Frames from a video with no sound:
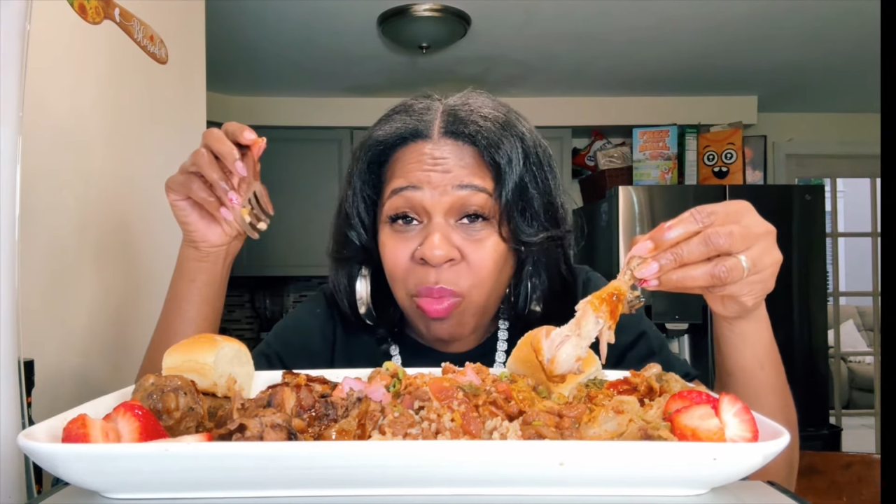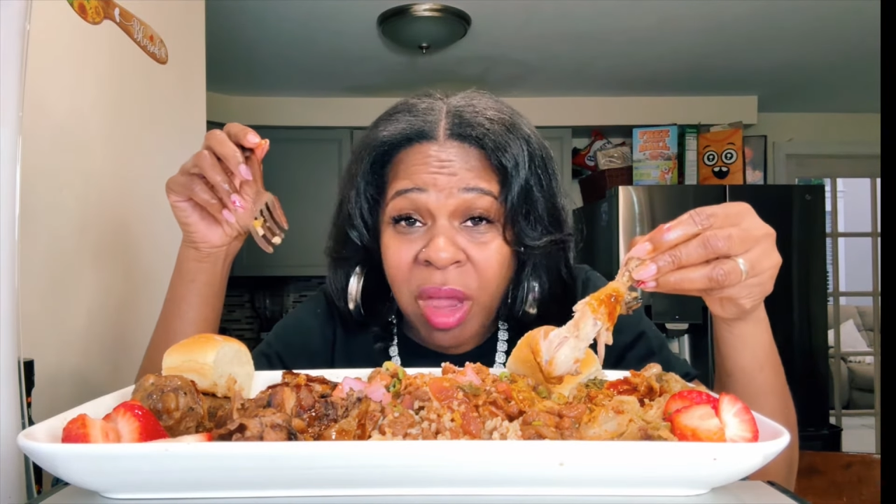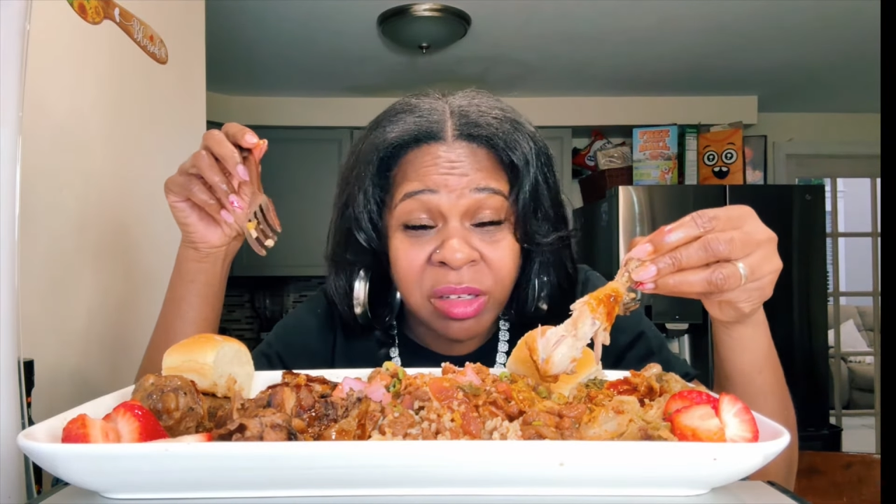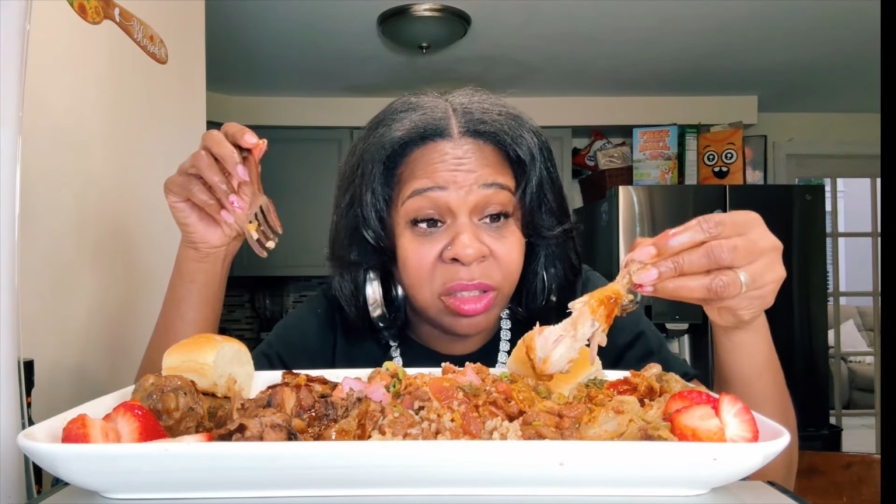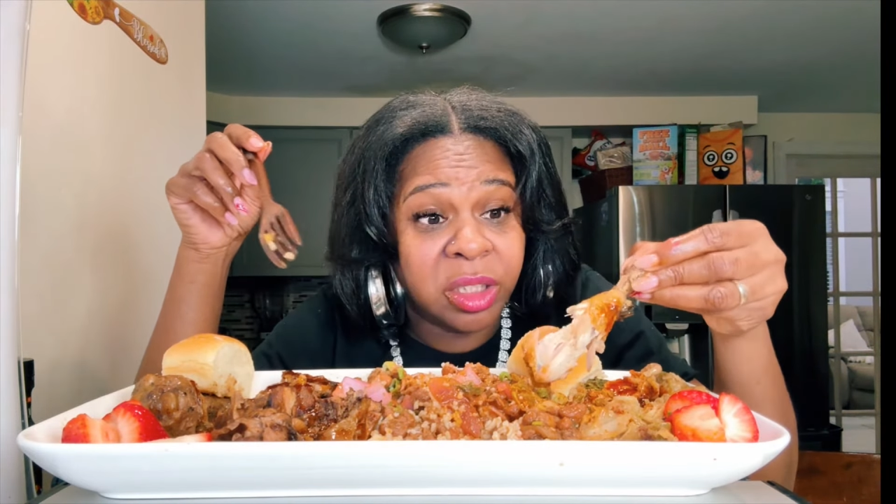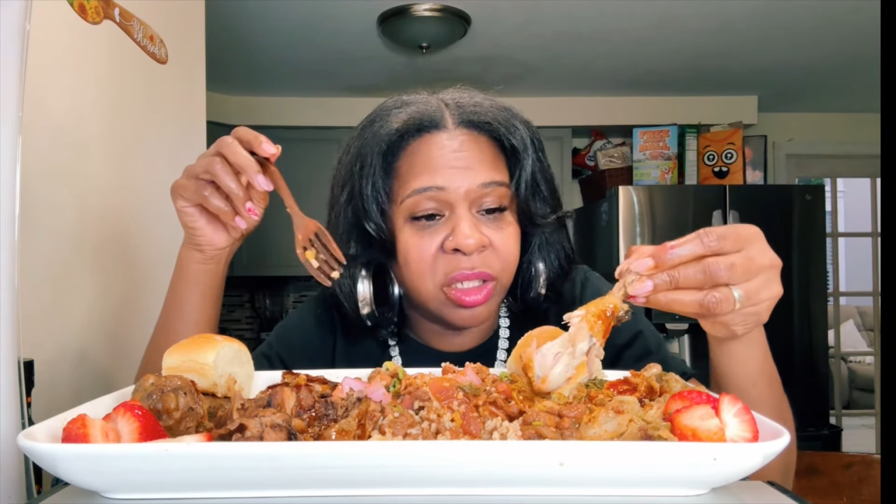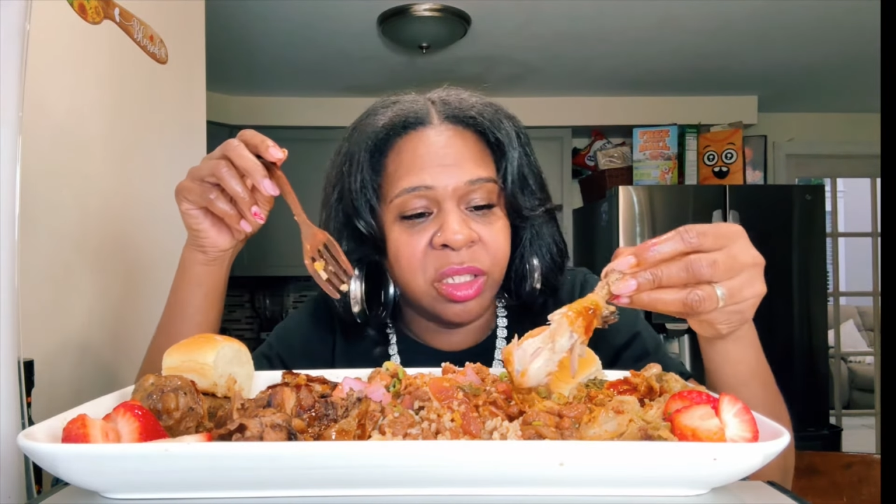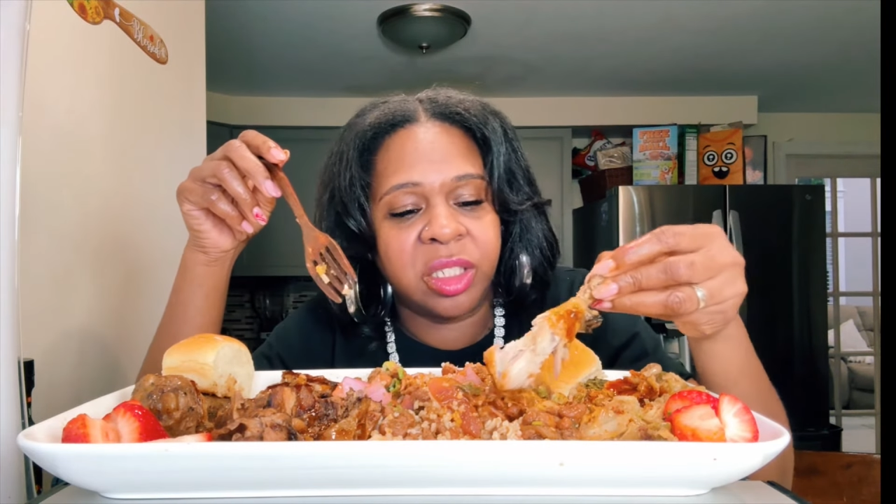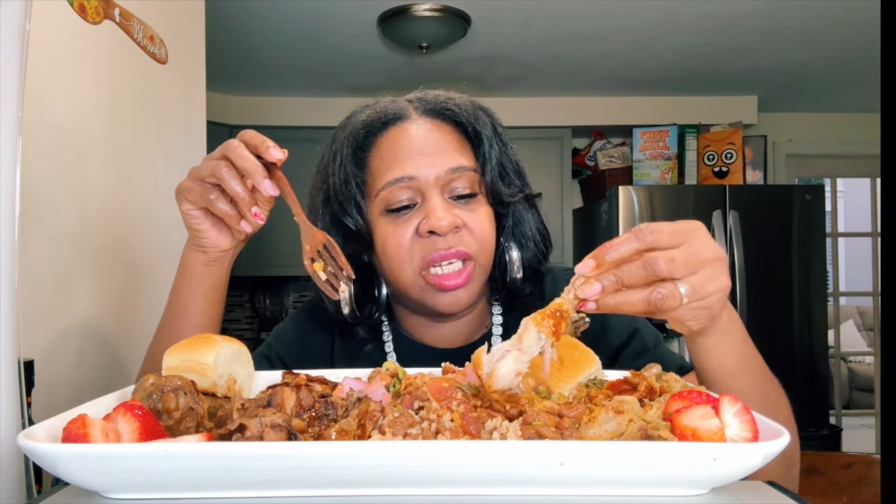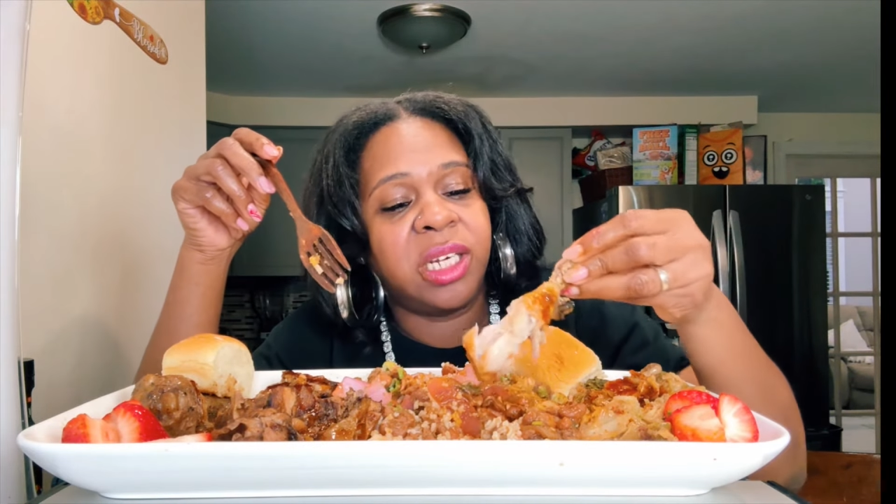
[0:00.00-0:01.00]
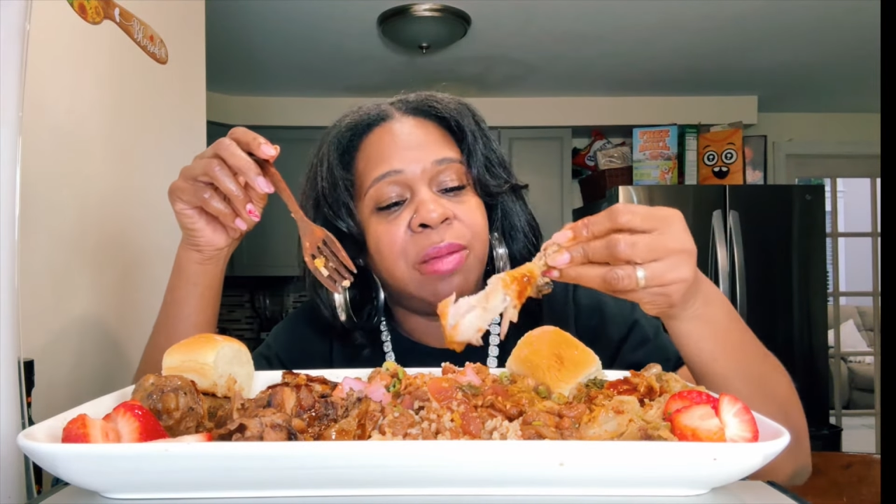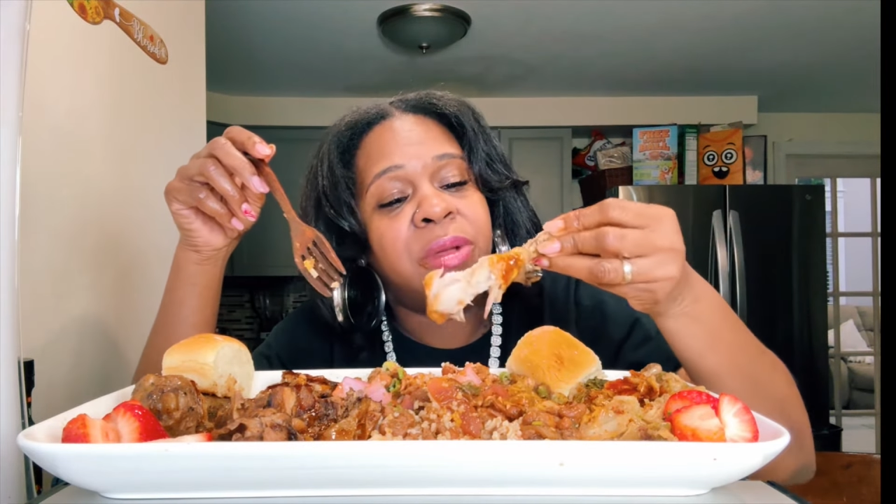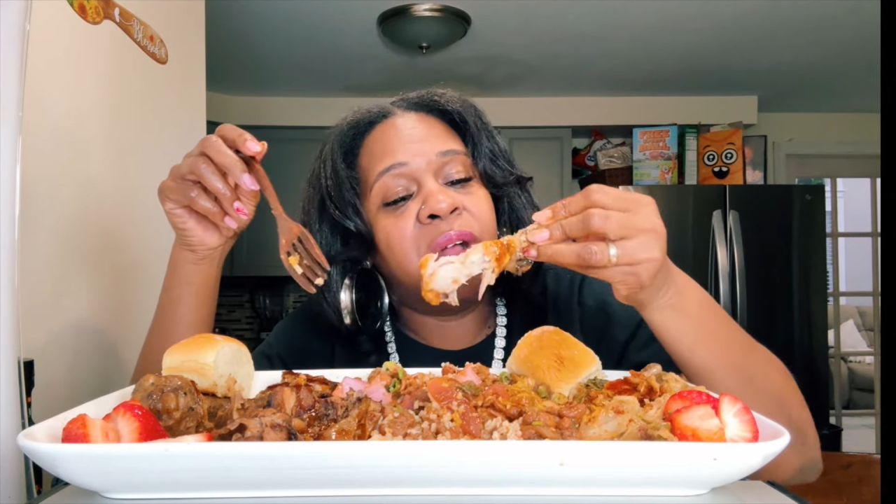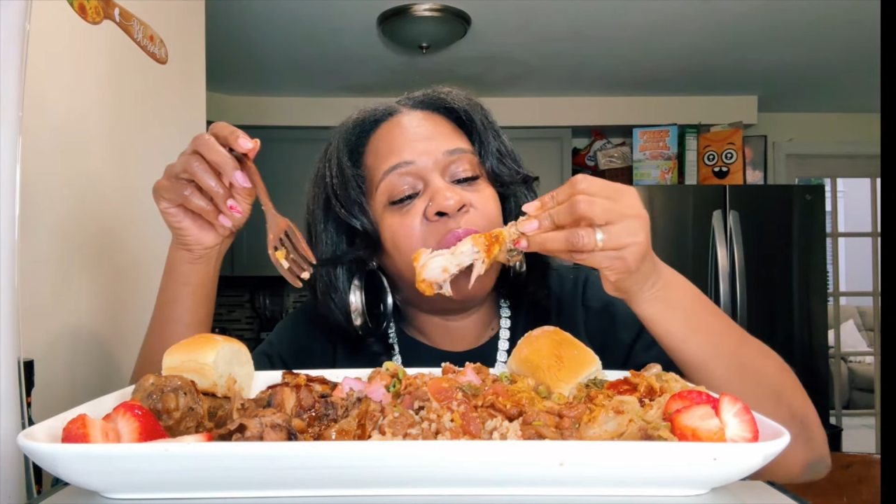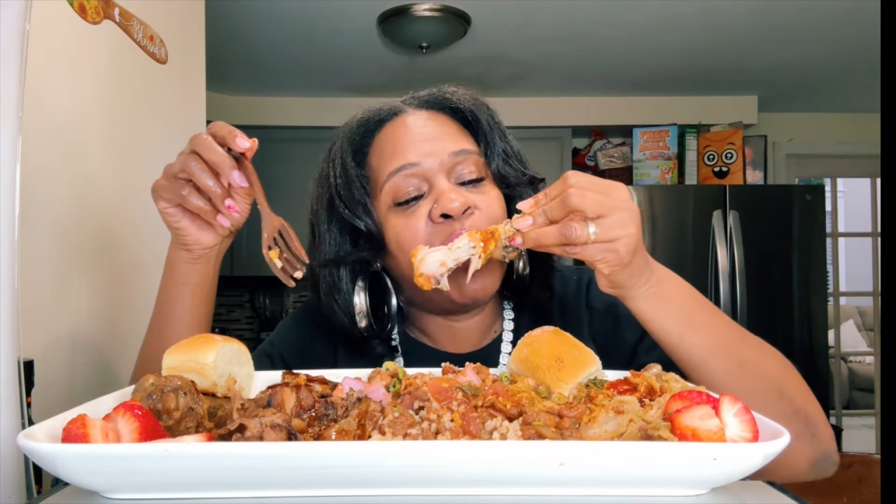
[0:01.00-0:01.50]
This is a good Sunday
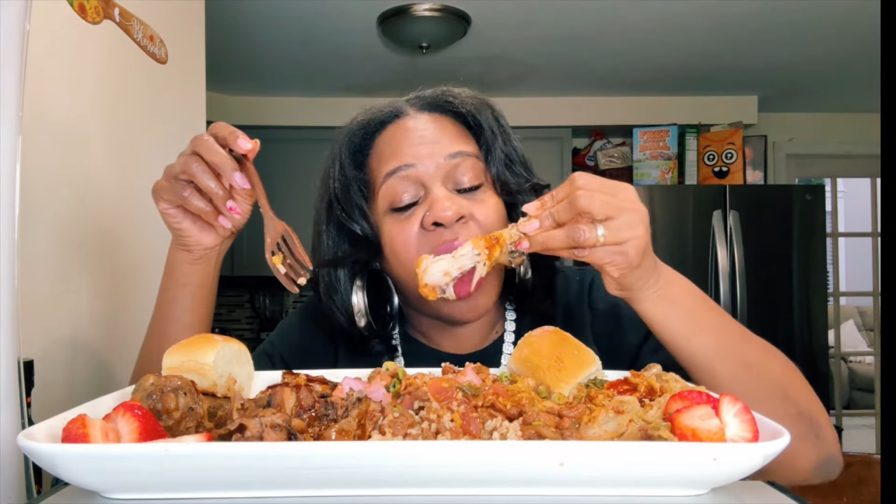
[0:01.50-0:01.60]
meal.